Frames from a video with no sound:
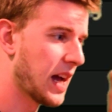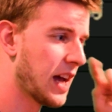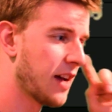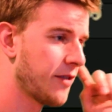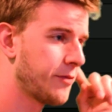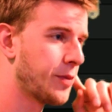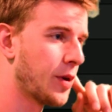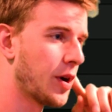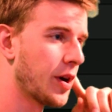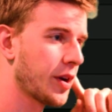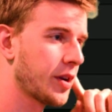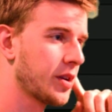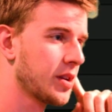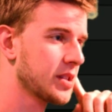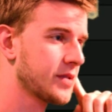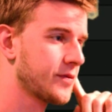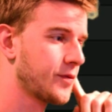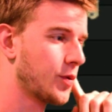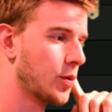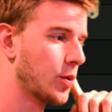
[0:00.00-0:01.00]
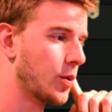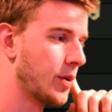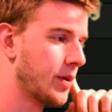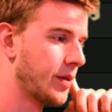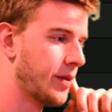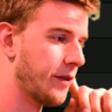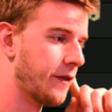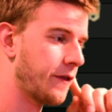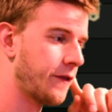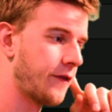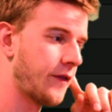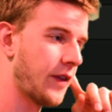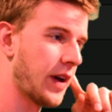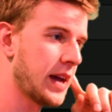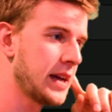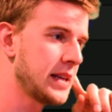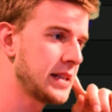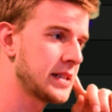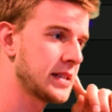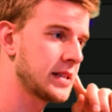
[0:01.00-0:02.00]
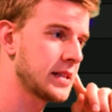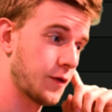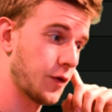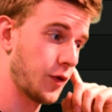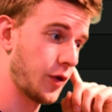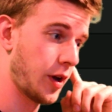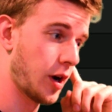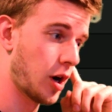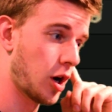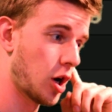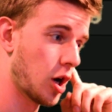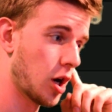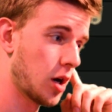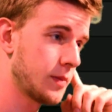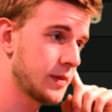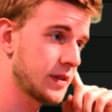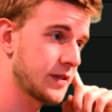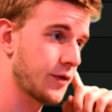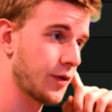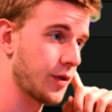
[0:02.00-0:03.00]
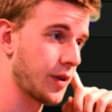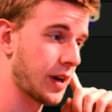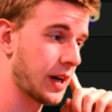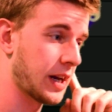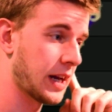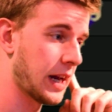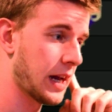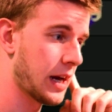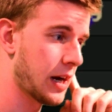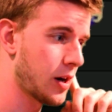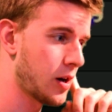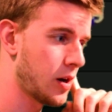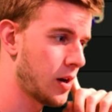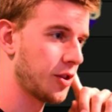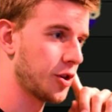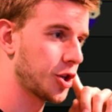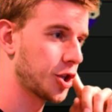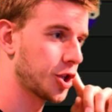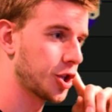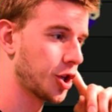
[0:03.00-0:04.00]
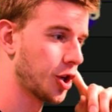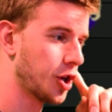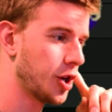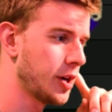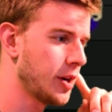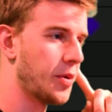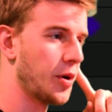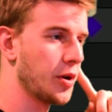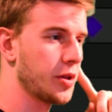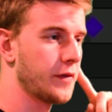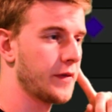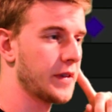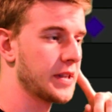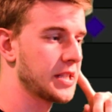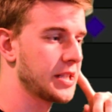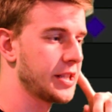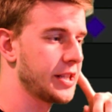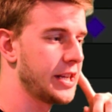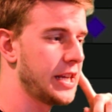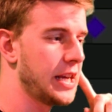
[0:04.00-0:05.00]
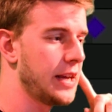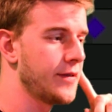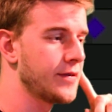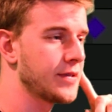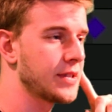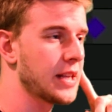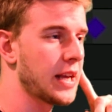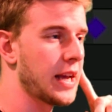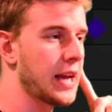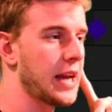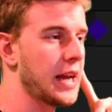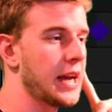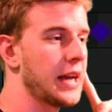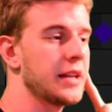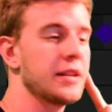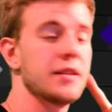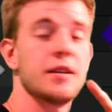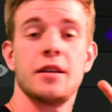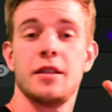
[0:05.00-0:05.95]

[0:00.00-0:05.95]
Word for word: I have particles for the face, for the arms, for the hair, the shirt, both of the sleeves, and